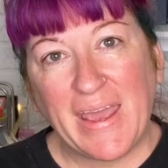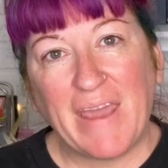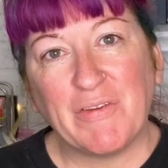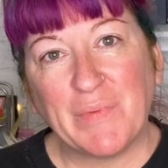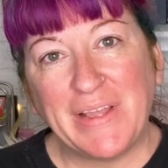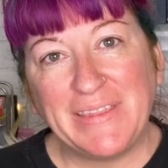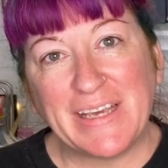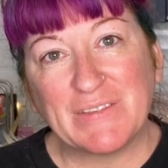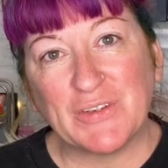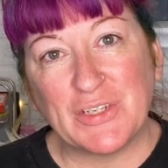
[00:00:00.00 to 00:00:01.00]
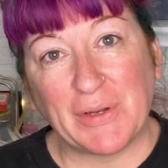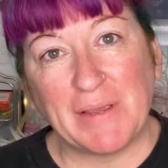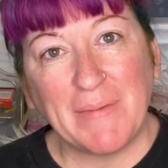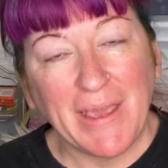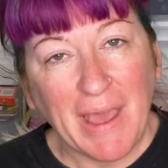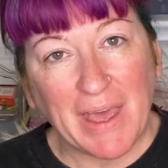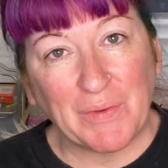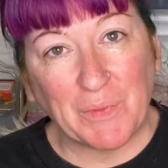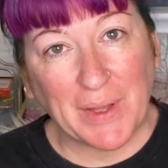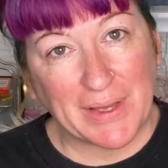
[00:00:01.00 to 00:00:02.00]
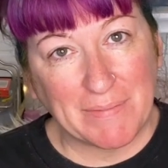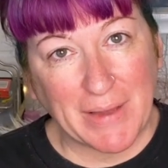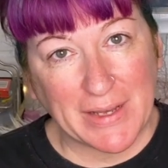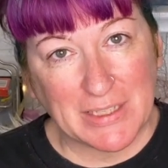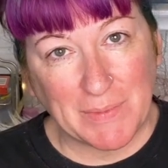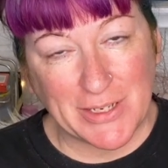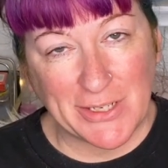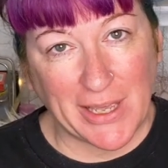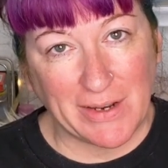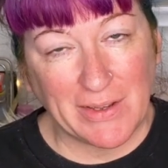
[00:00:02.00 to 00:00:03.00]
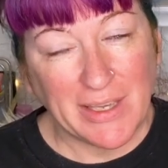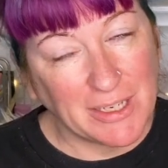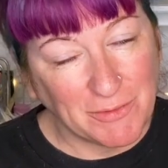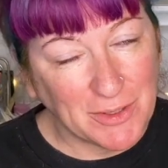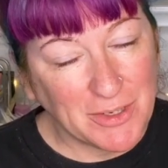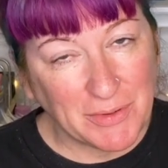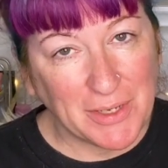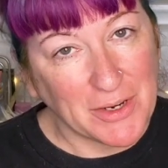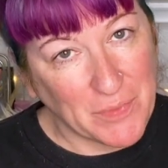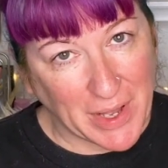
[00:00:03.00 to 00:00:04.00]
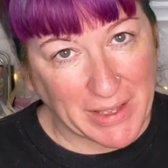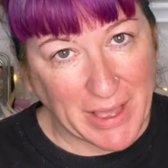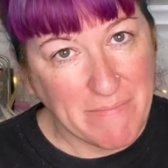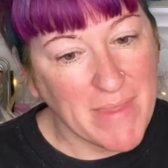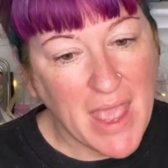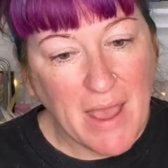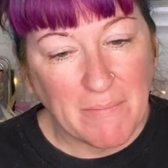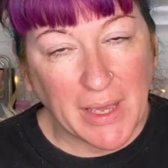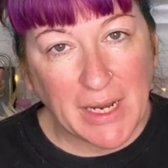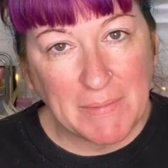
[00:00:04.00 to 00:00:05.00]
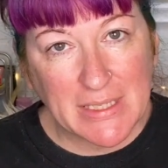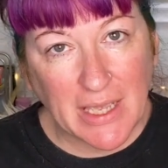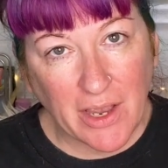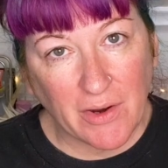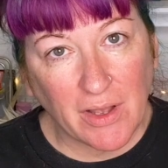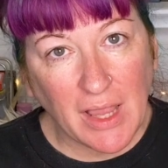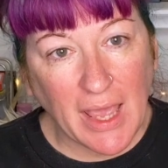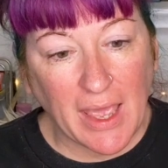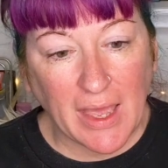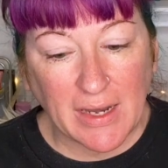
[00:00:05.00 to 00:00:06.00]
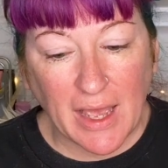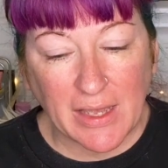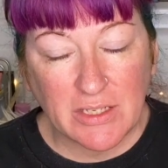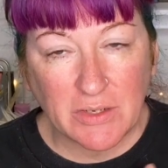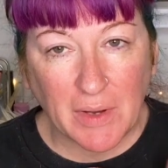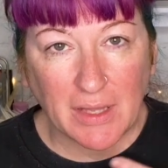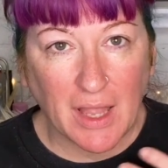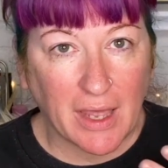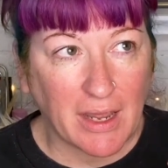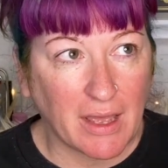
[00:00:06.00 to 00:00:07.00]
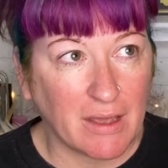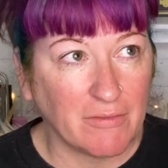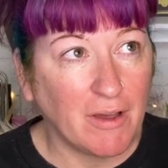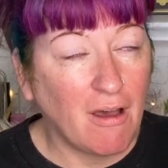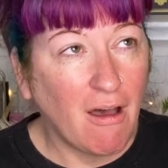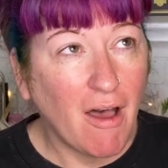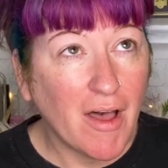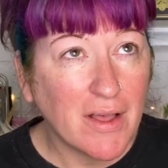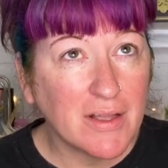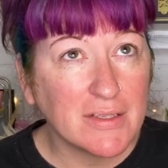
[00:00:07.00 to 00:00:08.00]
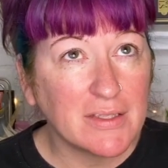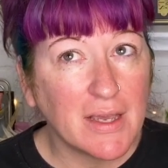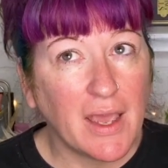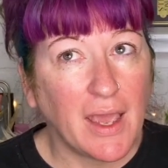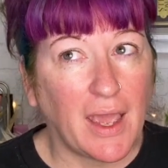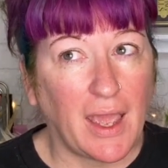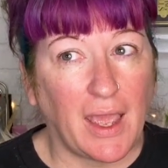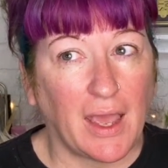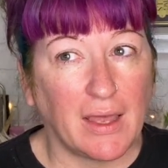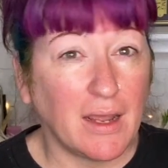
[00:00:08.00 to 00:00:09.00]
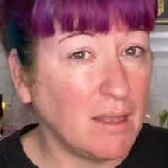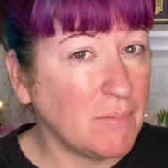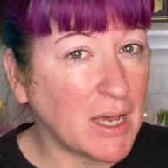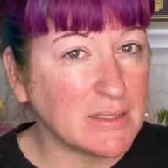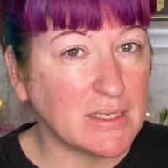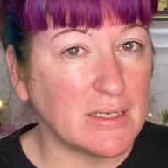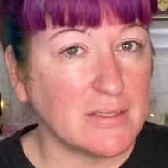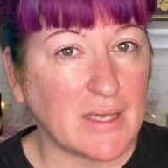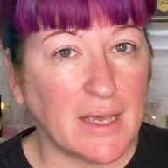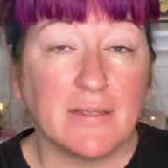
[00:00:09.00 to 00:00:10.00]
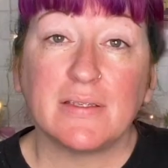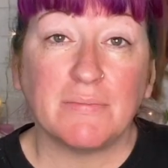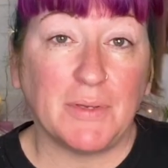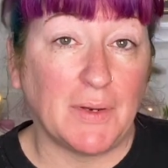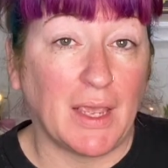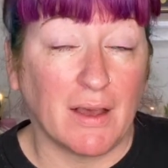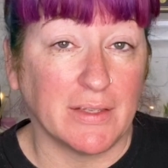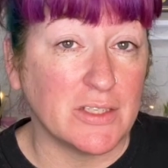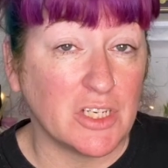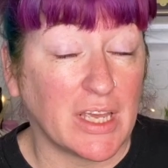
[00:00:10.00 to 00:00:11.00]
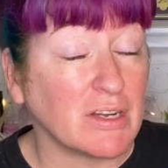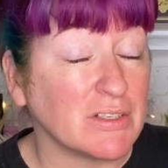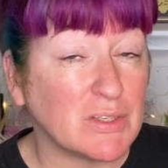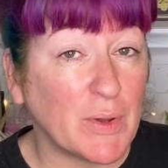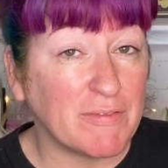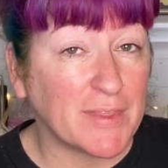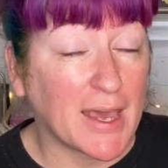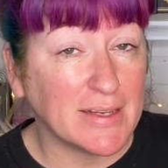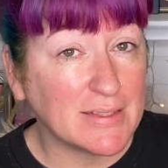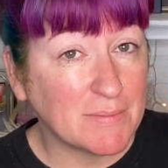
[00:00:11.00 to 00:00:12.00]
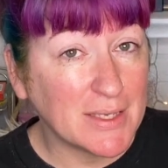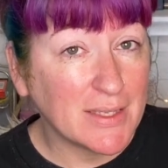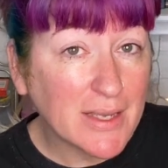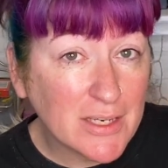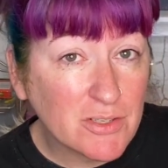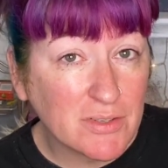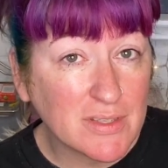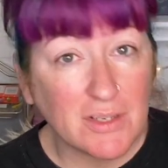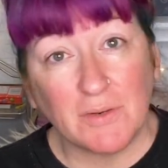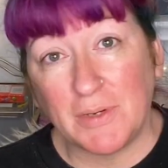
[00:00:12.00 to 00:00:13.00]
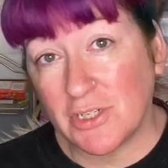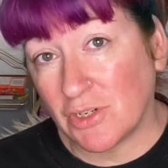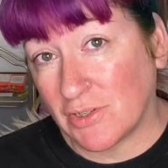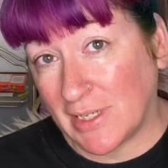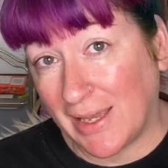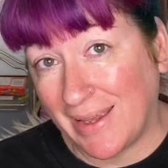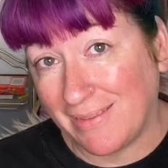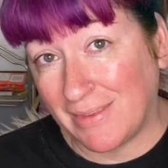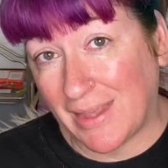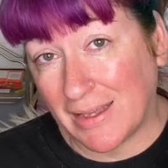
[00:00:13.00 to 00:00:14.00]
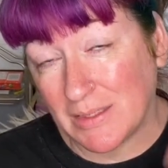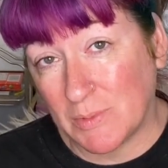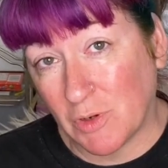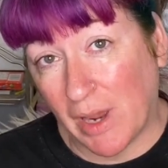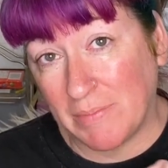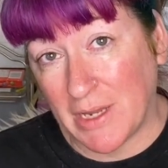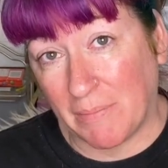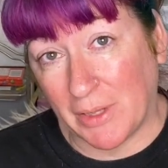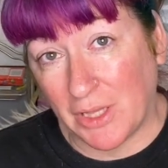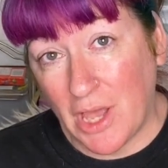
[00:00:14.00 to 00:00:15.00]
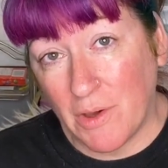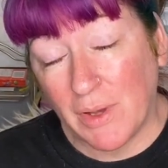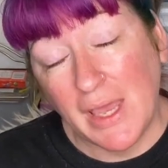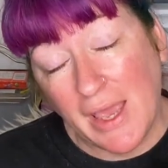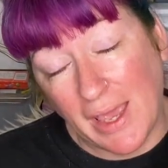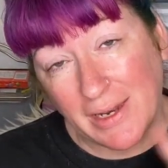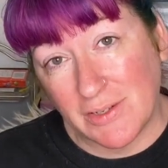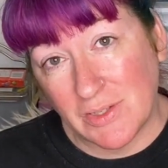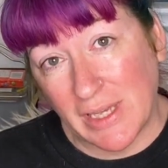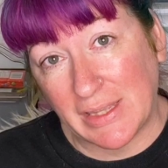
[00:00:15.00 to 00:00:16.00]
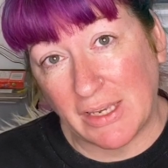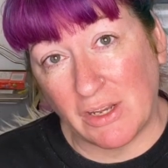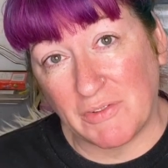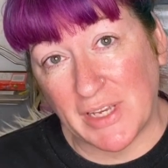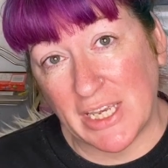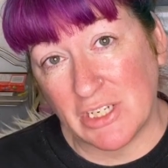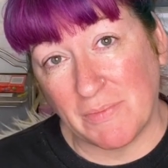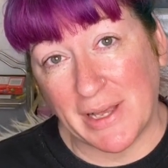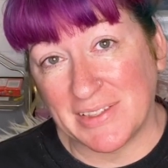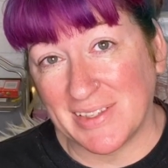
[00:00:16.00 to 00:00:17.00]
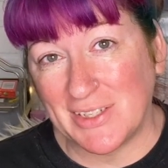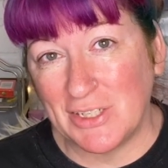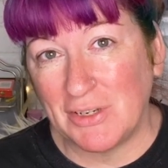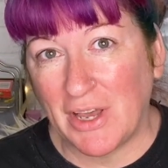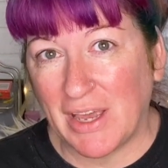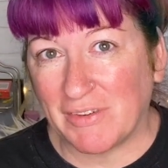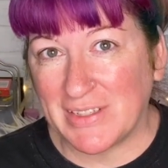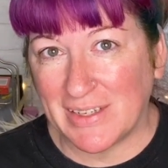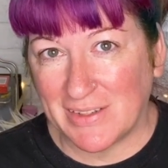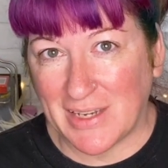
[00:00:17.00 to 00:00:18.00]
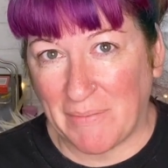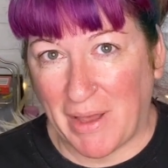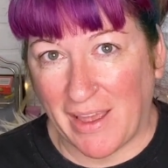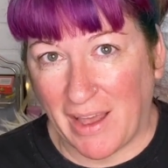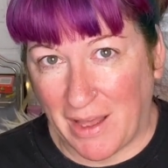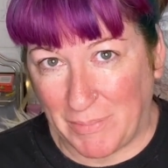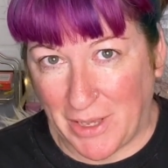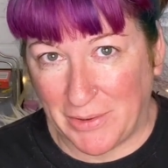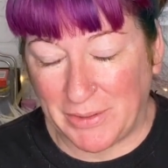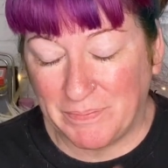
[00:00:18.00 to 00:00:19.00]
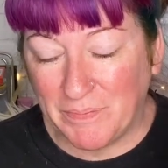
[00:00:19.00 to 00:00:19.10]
Hey everyone, thanks for joining me and welcome back to my channel. And if you're new here, welcome. My name is Carol and I do a lot of hauls and unboxings and some beauty on this channel. So if that is something that interests you, be sure to hit that subscribe down below and also hit that notification bell so that you know every single time I upload.